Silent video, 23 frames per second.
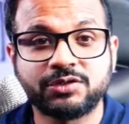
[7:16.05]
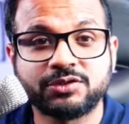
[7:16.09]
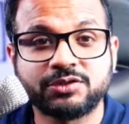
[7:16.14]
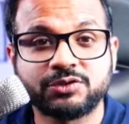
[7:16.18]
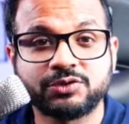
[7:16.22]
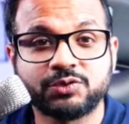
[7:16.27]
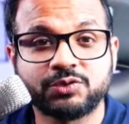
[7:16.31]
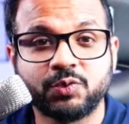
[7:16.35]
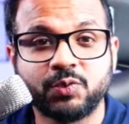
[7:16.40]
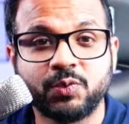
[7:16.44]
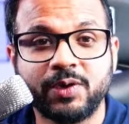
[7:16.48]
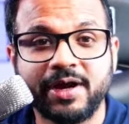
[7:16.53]

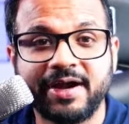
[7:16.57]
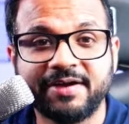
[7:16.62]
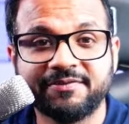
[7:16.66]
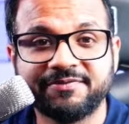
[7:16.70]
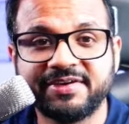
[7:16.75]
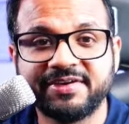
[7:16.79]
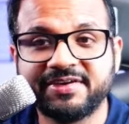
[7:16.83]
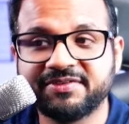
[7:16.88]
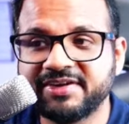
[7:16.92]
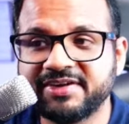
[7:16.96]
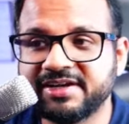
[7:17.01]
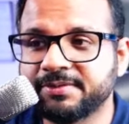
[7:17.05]
So
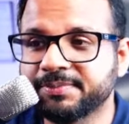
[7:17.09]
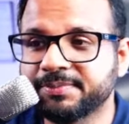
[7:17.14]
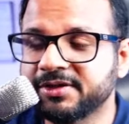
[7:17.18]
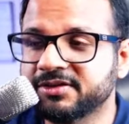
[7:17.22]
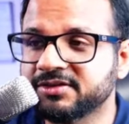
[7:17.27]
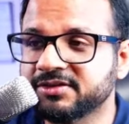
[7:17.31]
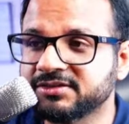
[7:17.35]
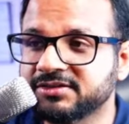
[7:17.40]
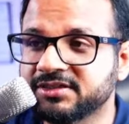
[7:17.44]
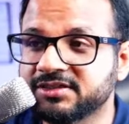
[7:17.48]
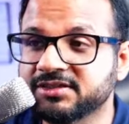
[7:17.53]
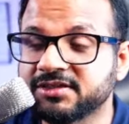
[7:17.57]
every week,
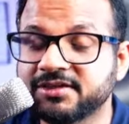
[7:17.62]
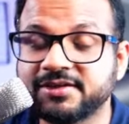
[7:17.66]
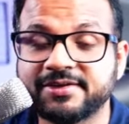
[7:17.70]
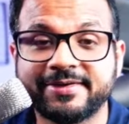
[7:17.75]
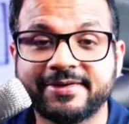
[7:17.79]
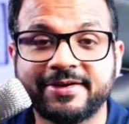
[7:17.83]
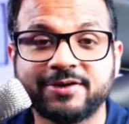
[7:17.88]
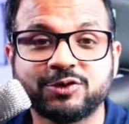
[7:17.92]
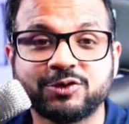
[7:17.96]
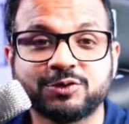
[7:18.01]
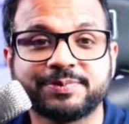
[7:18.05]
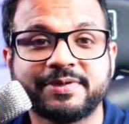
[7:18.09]
because the third
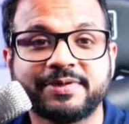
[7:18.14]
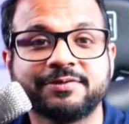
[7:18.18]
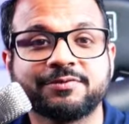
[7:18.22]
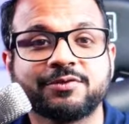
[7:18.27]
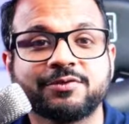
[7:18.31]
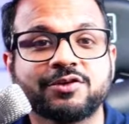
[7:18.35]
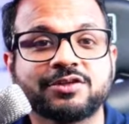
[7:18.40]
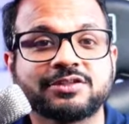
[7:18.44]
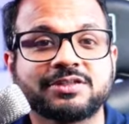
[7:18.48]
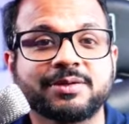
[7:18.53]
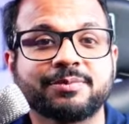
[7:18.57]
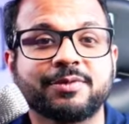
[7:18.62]
announcement
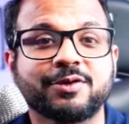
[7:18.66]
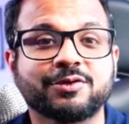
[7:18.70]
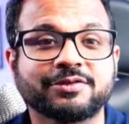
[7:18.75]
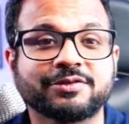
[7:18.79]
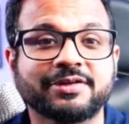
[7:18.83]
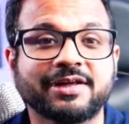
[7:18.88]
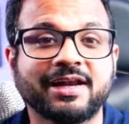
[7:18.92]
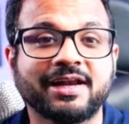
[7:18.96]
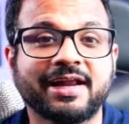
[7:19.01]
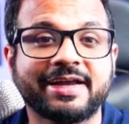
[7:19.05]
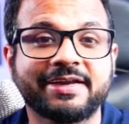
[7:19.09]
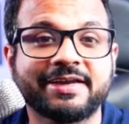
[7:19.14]
was about the
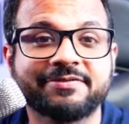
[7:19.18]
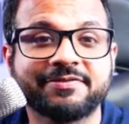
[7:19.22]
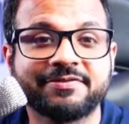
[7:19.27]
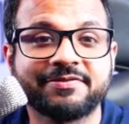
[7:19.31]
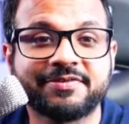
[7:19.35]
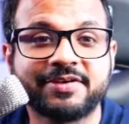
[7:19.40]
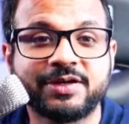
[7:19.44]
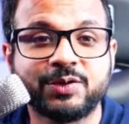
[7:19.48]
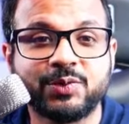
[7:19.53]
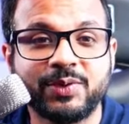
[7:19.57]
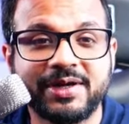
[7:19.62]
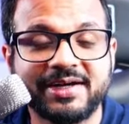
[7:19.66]
live
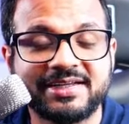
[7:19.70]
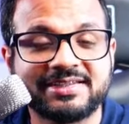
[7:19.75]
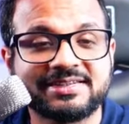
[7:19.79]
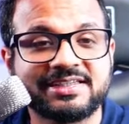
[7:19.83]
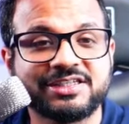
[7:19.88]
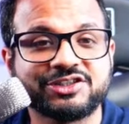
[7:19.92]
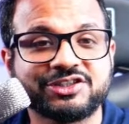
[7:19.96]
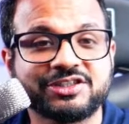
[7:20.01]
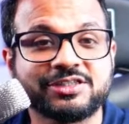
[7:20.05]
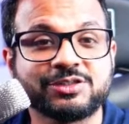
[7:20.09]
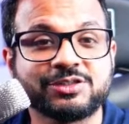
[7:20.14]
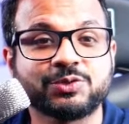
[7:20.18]
Q&A
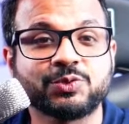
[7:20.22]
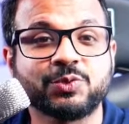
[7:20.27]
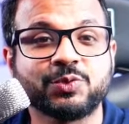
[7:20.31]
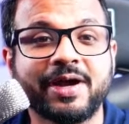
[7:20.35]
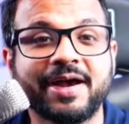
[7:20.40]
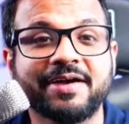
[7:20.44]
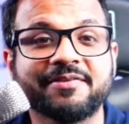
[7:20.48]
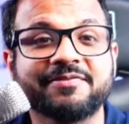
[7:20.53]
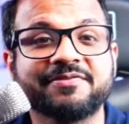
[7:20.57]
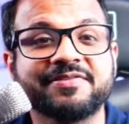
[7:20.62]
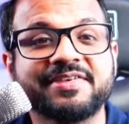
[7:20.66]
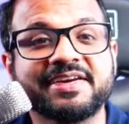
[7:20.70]
session, so
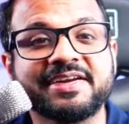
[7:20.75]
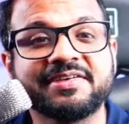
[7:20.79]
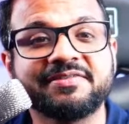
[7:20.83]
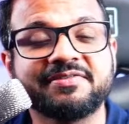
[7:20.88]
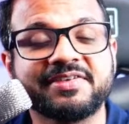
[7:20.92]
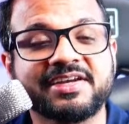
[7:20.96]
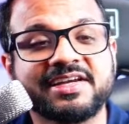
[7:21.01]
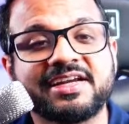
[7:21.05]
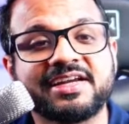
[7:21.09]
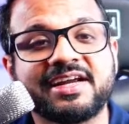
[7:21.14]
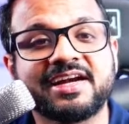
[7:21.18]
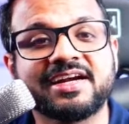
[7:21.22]
every
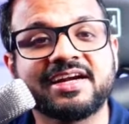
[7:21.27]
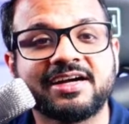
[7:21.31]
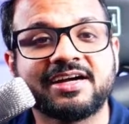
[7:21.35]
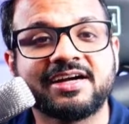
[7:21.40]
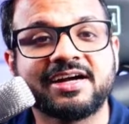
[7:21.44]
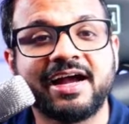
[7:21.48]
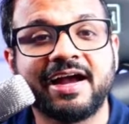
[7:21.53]
weekend,